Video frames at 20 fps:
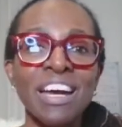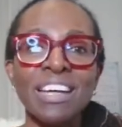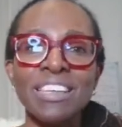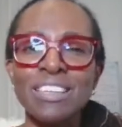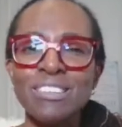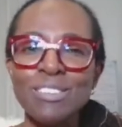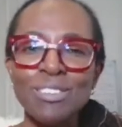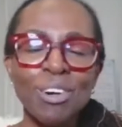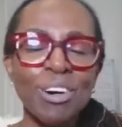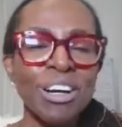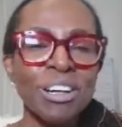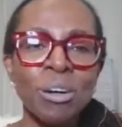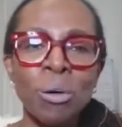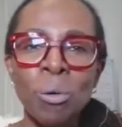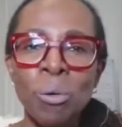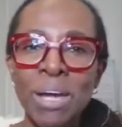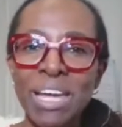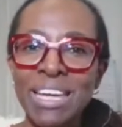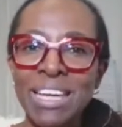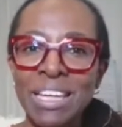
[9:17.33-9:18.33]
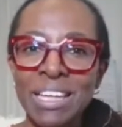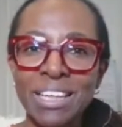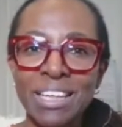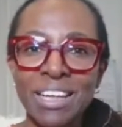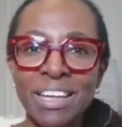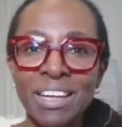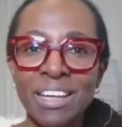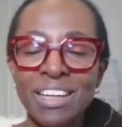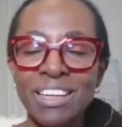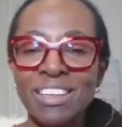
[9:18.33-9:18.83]
And it's not a quick
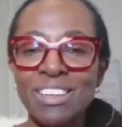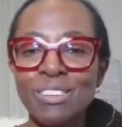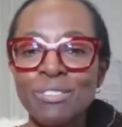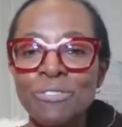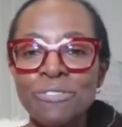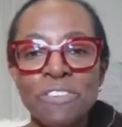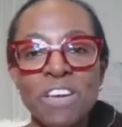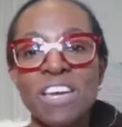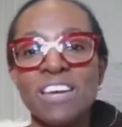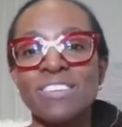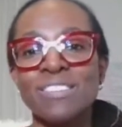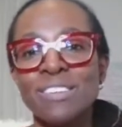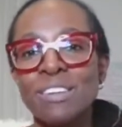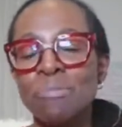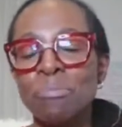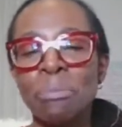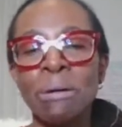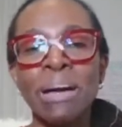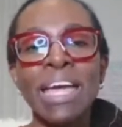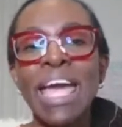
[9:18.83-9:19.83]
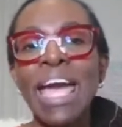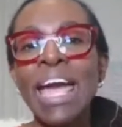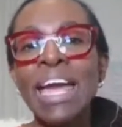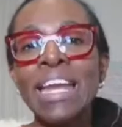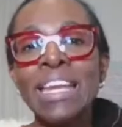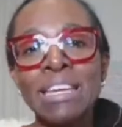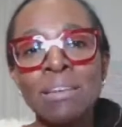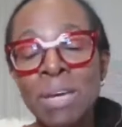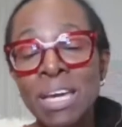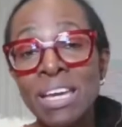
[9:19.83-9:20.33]
fix by
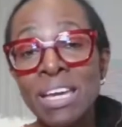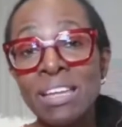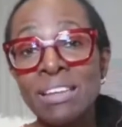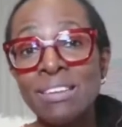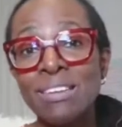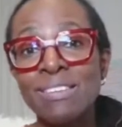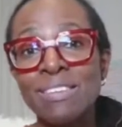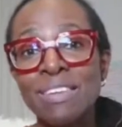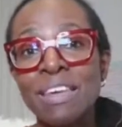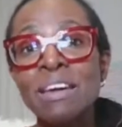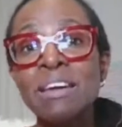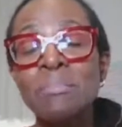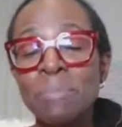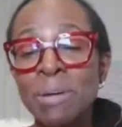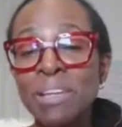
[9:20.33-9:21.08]
any means,